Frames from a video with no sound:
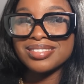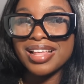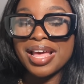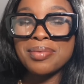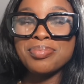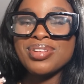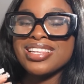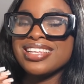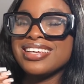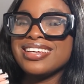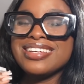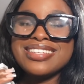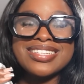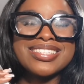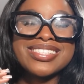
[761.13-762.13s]
like,
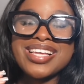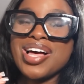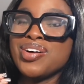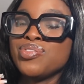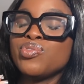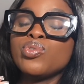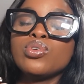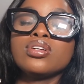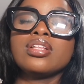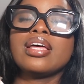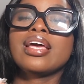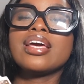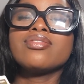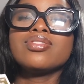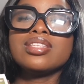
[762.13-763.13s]
please, Tom Ford,
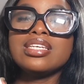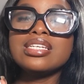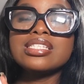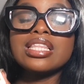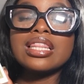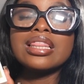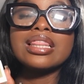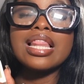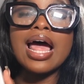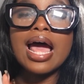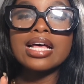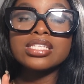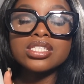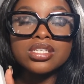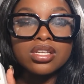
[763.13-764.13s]
like, if these
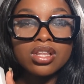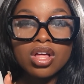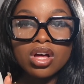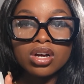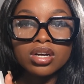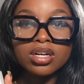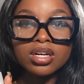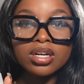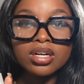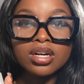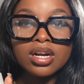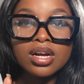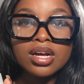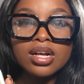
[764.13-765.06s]
lasted longer,